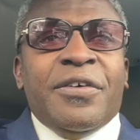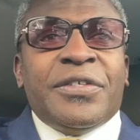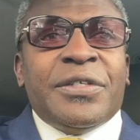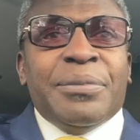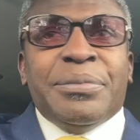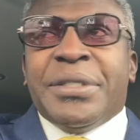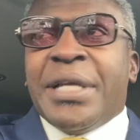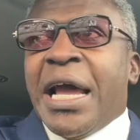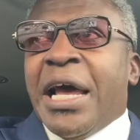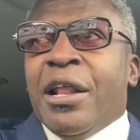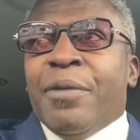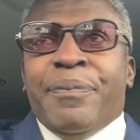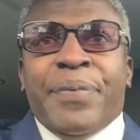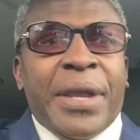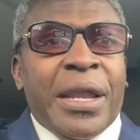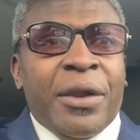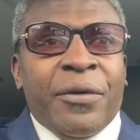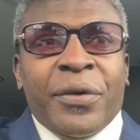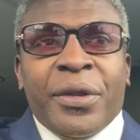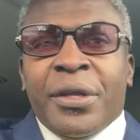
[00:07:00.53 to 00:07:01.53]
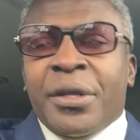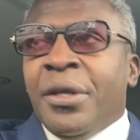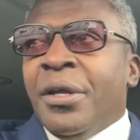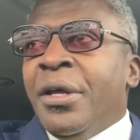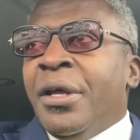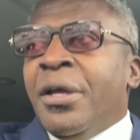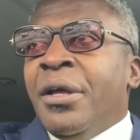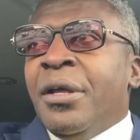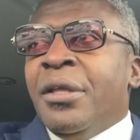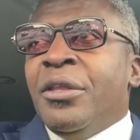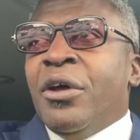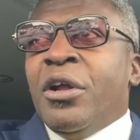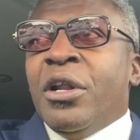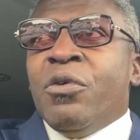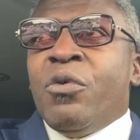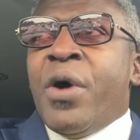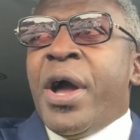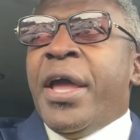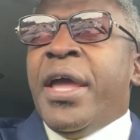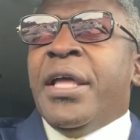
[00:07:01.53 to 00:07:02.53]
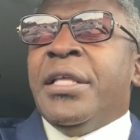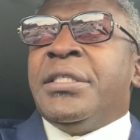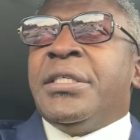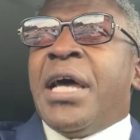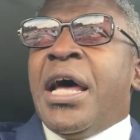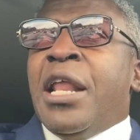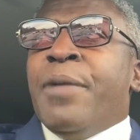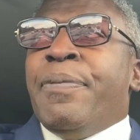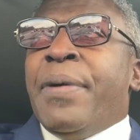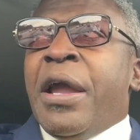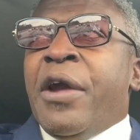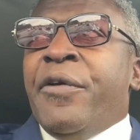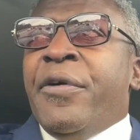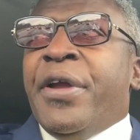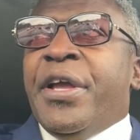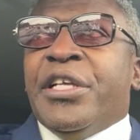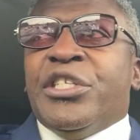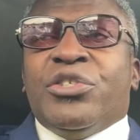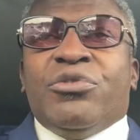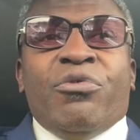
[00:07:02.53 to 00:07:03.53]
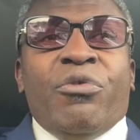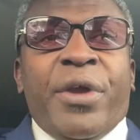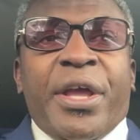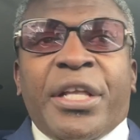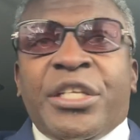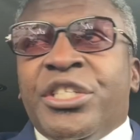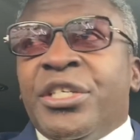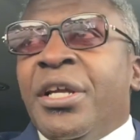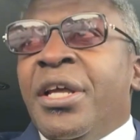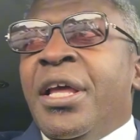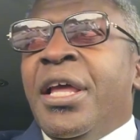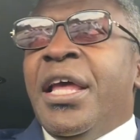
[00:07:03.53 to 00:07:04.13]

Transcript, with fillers: some Tyler Perry. The only way Tyler Perry is rich